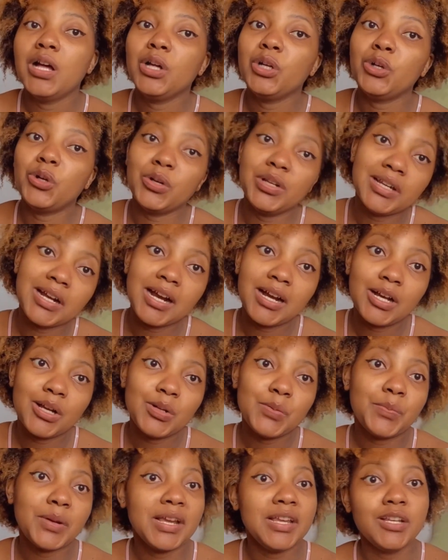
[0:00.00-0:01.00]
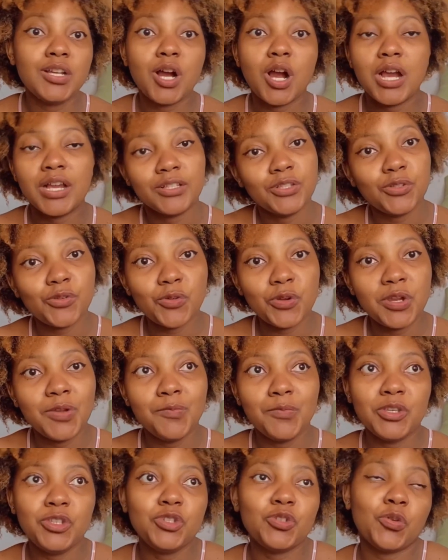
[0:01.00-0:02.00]
going out, buying ice
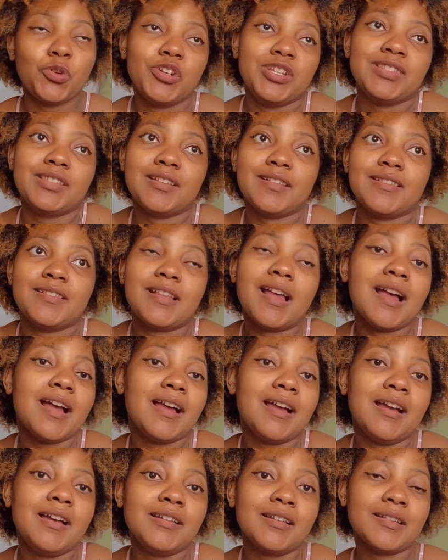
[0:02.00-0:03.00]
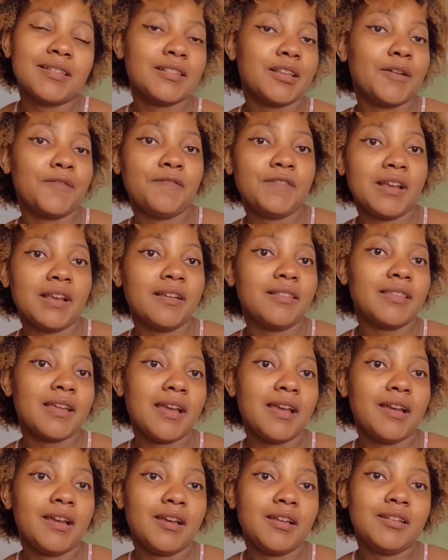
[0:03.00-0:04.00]
cream, enjoying the sun and stuff like
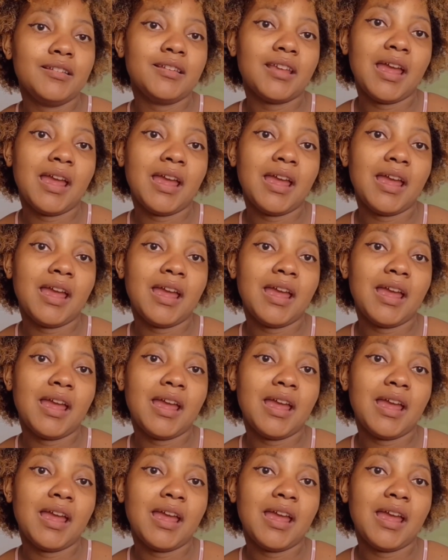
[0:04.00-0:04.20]
that.